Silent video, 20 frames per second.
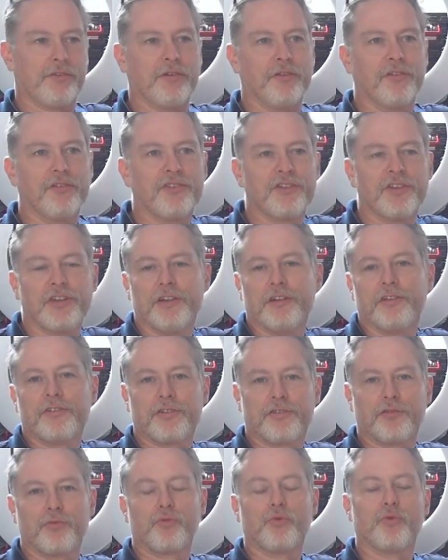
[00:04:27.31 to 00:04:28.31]
considered
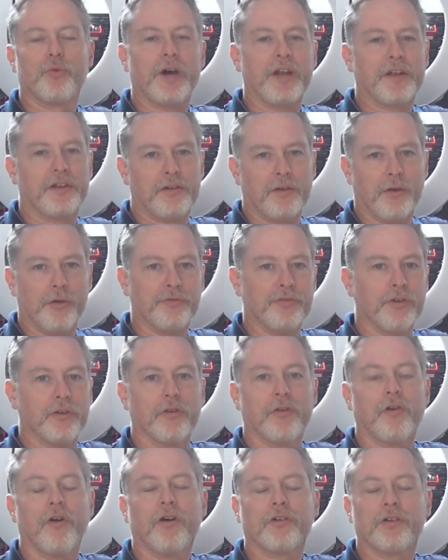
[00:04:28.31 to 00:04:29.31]
to run over a
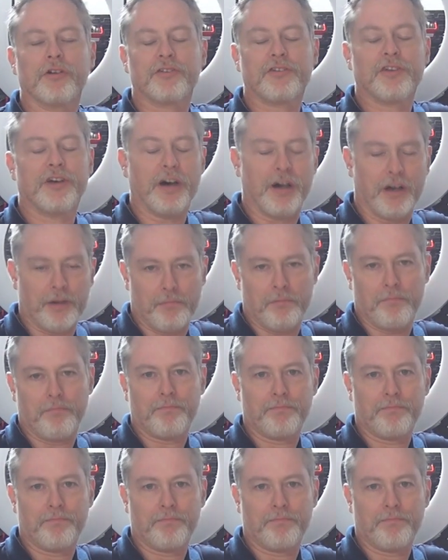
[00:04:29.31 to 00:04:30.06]
longer time.